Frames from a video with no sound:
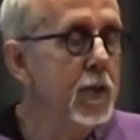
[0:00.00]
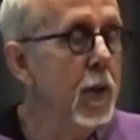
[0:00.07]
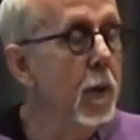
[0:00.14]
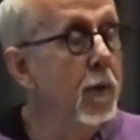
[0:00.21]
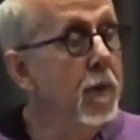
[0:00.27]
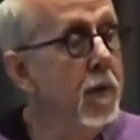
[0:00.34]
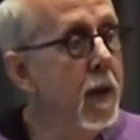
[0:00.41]

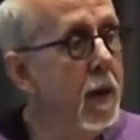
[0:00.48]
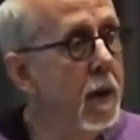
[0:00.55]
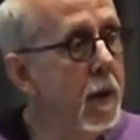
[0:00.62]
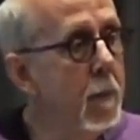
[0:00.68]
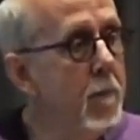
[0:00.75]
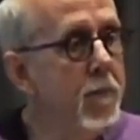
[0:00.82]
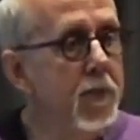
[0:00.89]
So
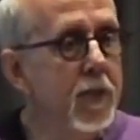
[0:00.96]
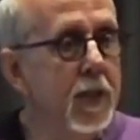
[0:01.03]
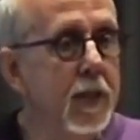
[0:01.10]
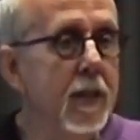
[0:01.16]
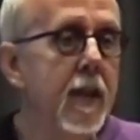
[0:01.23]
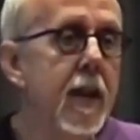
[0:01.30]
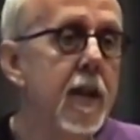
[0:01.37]

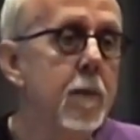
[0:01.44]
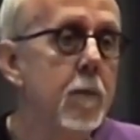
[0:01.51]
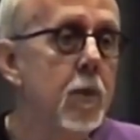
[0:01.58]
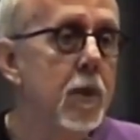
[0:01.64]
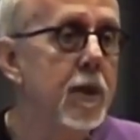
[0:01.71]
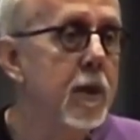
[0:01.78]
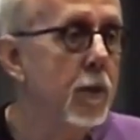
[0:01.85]
the
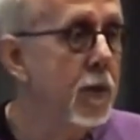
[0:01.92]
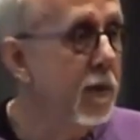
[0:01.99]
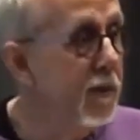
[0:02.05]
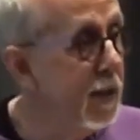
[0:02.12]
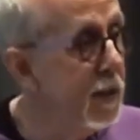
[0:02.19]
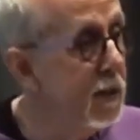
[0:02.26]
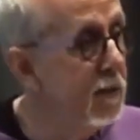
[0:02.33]
Animal Legal
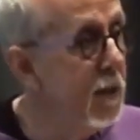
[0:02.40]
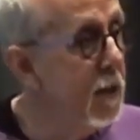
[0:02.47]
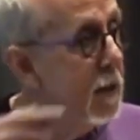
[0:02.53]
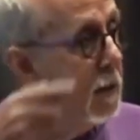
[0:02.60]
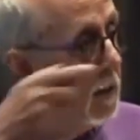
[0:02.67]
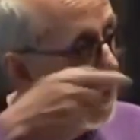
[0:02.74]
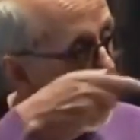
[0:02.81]
Defense
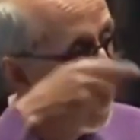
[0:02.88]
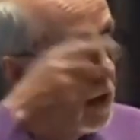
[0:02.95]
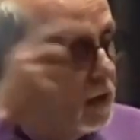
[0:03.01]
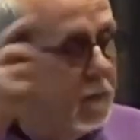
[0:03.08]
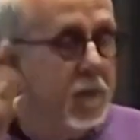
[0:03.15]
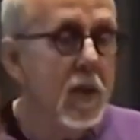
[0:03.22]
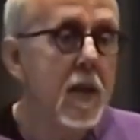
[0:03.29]
Fund,
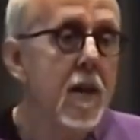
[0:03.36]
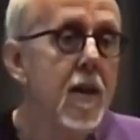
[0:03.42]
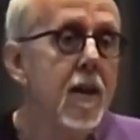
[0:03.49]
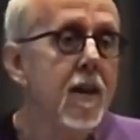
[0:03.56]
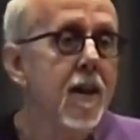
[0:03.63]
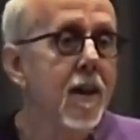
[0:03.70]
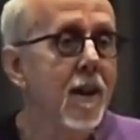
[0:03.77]
yay,
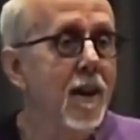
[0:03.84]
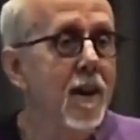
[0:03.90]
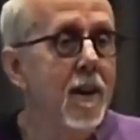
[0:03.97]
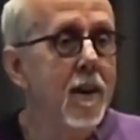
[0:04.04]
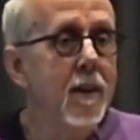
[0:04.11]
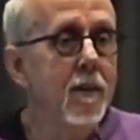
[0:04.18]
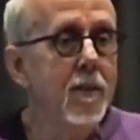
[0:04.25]

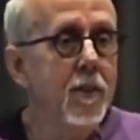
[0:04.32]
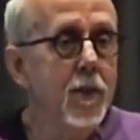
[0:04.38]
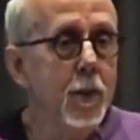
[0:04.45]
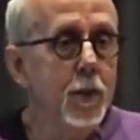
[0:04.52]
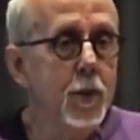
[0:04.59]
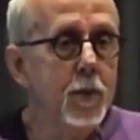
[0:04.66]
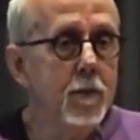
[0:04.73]

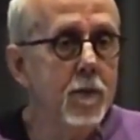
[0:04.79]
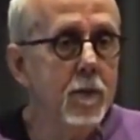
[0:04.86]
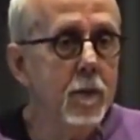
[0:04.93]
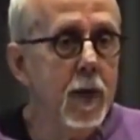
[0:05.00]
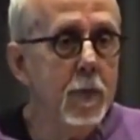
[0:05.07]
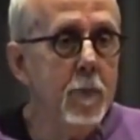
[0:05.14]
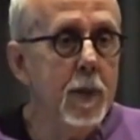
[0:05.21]
those
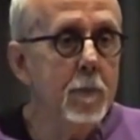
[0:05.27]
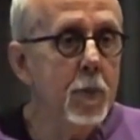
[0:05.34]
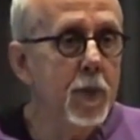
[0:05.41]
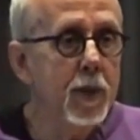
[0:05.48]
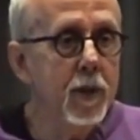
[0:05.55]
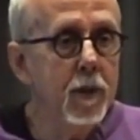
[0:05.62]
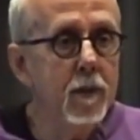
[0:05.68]
great
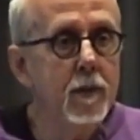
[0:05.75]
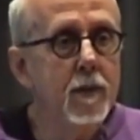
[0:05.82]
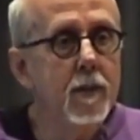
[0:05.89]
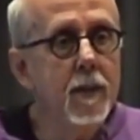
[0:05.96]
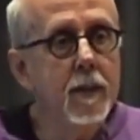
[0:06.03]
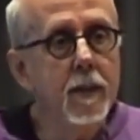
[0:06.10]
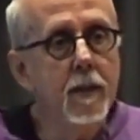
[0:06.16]
people that are
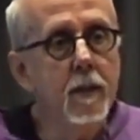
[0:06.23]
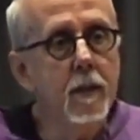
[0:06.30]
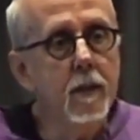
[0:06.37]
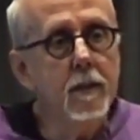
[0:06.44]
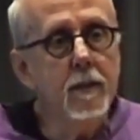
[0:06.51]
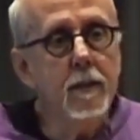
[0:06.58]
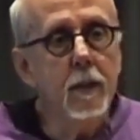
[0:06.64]

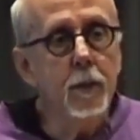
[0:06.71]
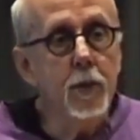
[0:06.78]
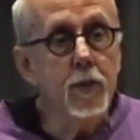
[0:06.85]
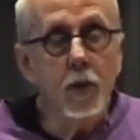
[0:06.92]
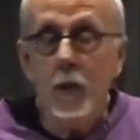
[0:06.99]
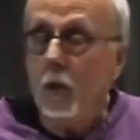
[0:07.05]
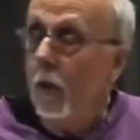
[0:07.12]
in
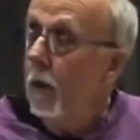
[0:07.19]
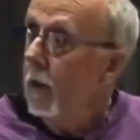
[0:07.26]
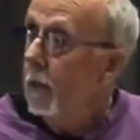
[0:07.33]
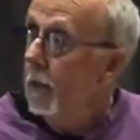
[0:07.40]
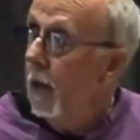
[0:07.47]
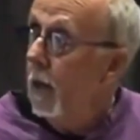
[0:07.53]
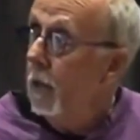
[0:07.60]
Lewis and
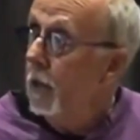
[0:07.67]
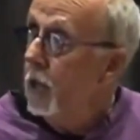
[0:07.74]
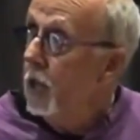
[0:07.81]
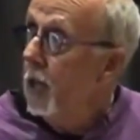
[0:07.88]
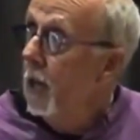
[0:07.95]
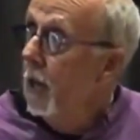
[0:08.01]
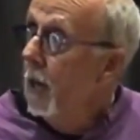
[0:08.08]
Clark
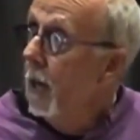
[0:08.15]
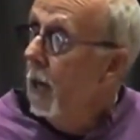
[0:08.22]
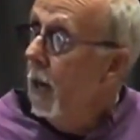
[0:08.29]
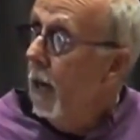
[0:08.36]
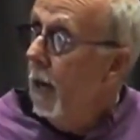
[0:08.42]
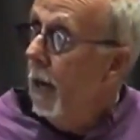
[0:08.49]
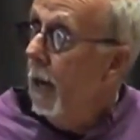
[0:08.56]
College,
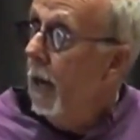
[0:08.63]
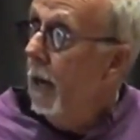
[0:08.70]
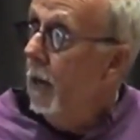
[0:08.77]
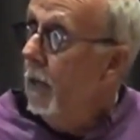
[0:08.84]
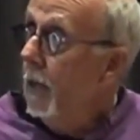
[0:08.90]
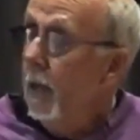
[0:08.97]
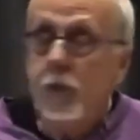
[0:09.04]

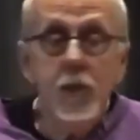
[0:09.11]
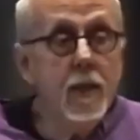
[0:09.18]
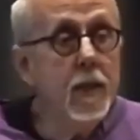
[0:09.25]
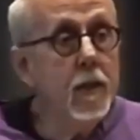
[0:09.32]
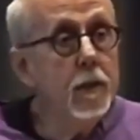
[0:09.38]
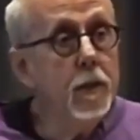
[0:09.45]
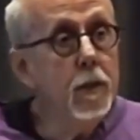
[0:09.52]
and the
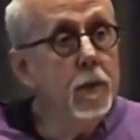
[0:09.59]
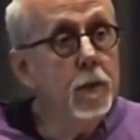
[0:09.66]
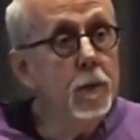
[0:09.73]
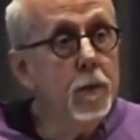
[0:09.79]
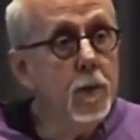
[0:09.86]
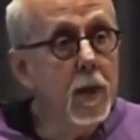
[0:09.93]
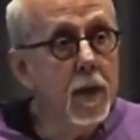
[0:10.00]

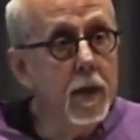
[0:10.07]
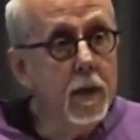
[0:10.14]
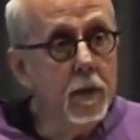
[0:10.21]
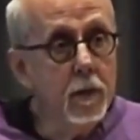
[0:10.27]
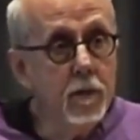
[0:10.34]
ACLU and